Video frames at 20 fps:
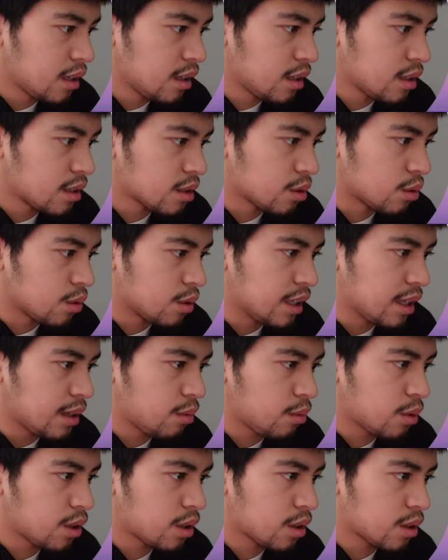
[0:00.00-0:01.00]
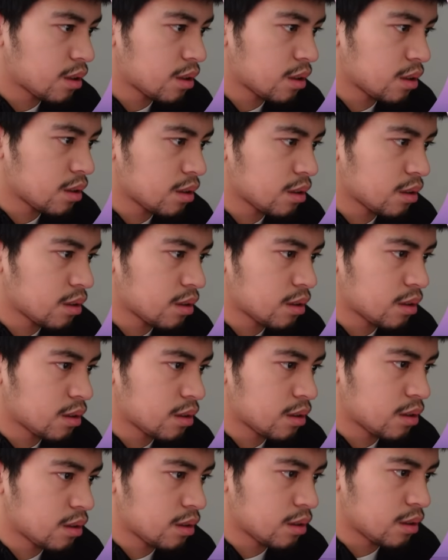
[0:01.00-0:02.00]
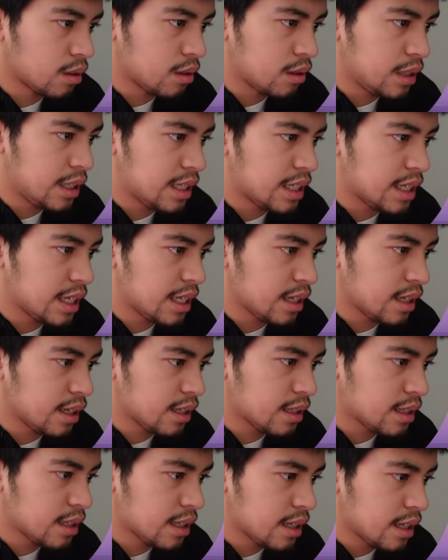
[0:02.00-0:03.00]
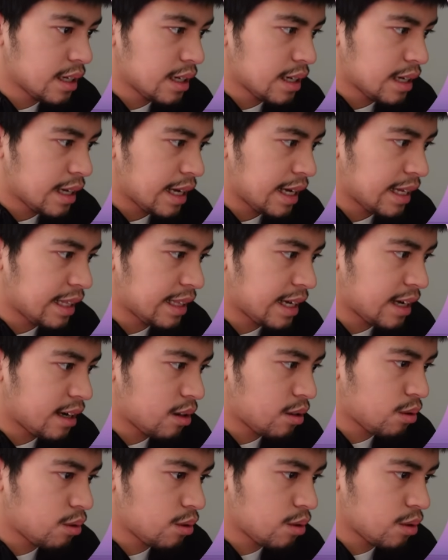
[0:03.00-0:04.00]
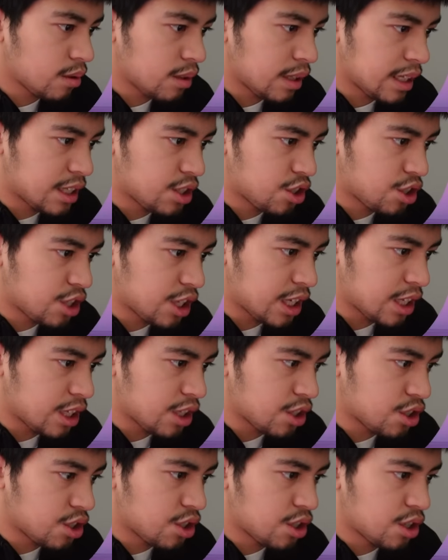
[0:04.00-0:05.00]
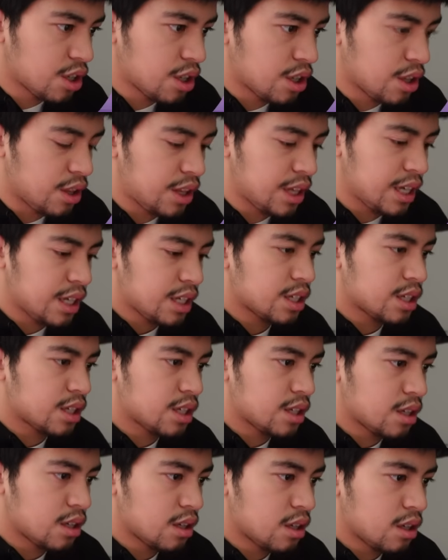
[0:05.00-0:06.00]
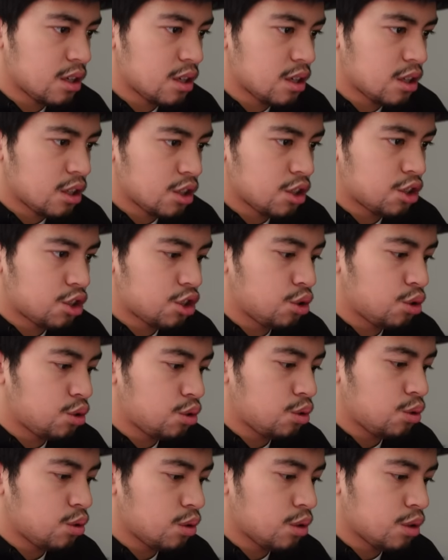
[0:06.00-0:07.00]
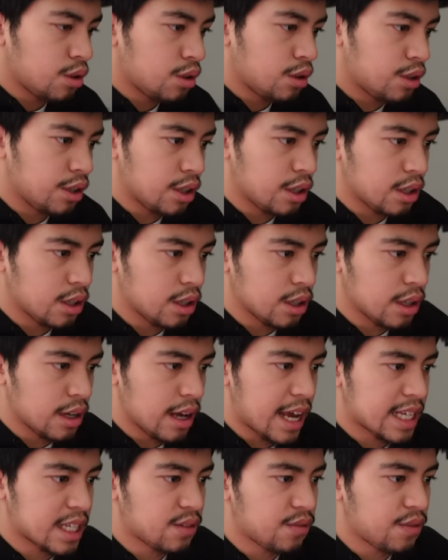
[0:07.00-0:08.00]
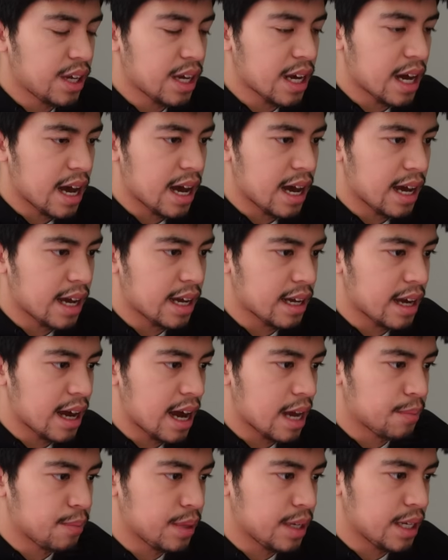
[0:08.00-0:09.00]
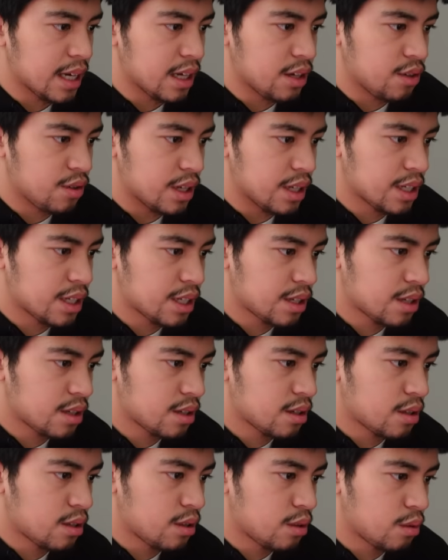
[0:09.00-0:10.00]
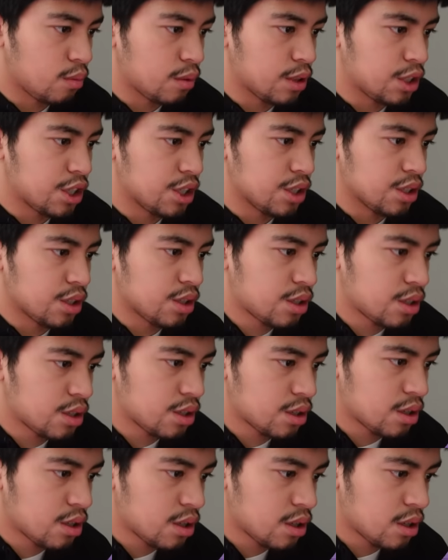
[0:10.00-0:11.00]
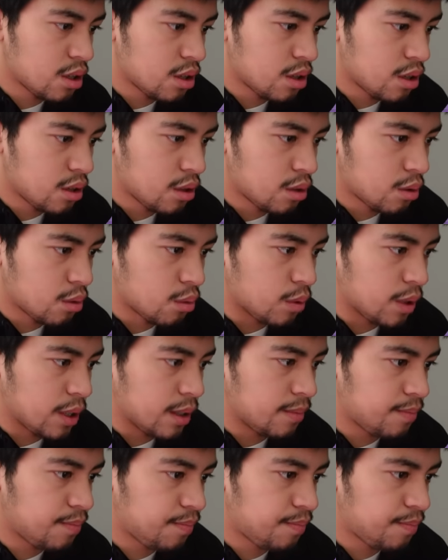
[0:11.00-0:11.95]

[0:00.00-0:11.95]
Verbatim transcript: let's go to network, details, and now let's change this to the S V I I P address, which is one.